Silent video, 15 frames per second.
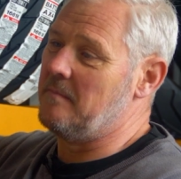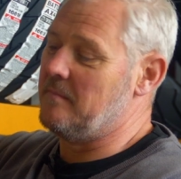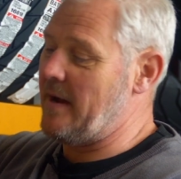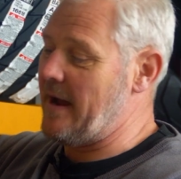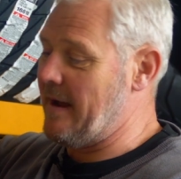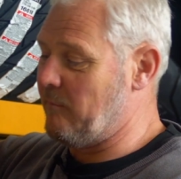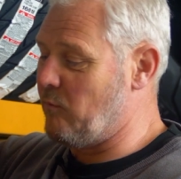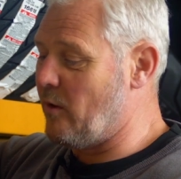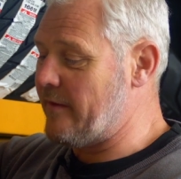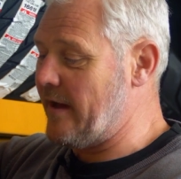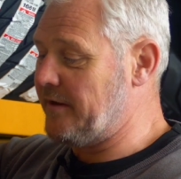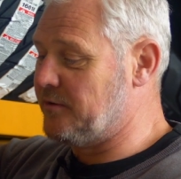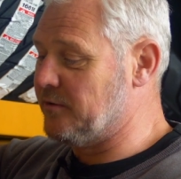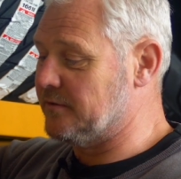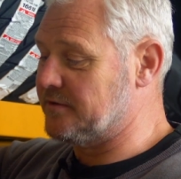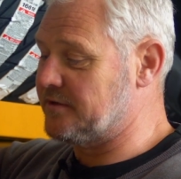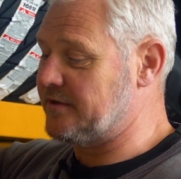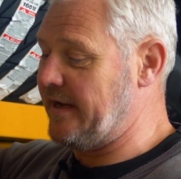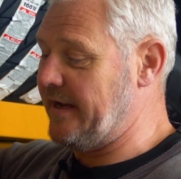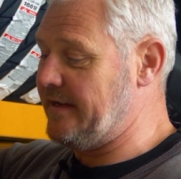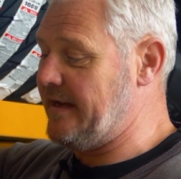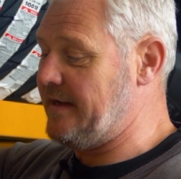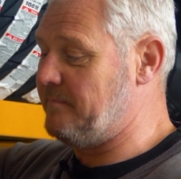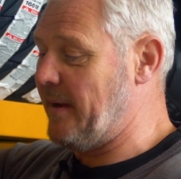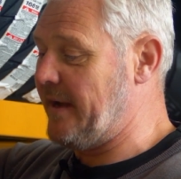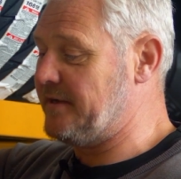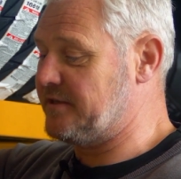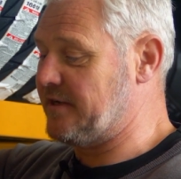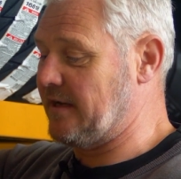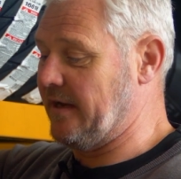And what that does, it
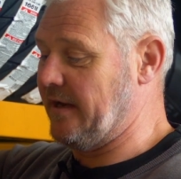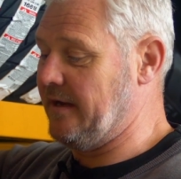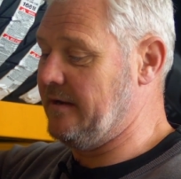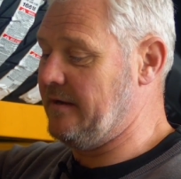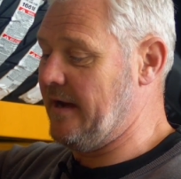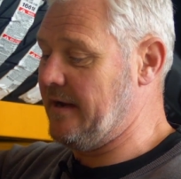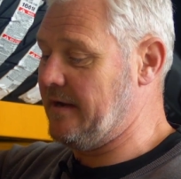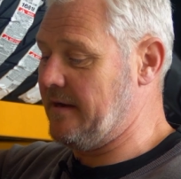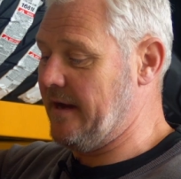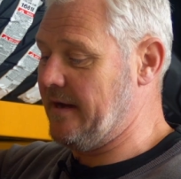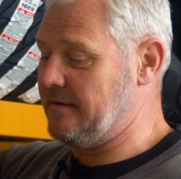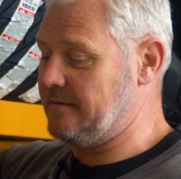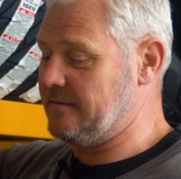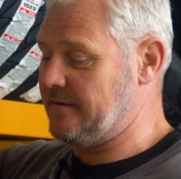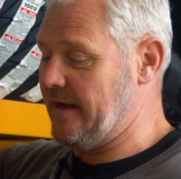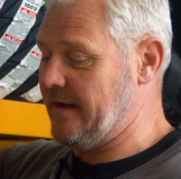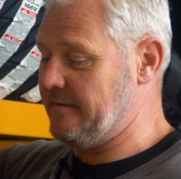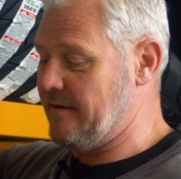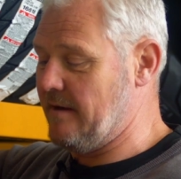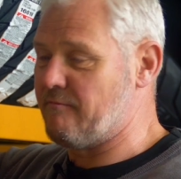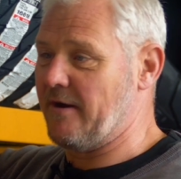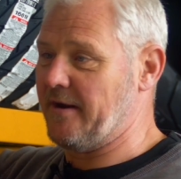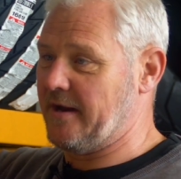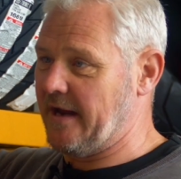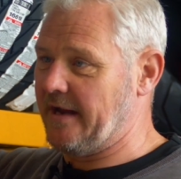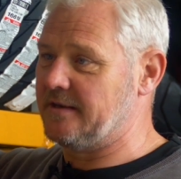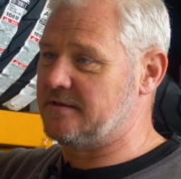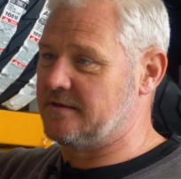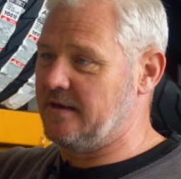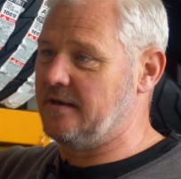basically
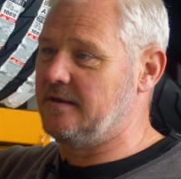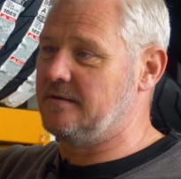eradicates the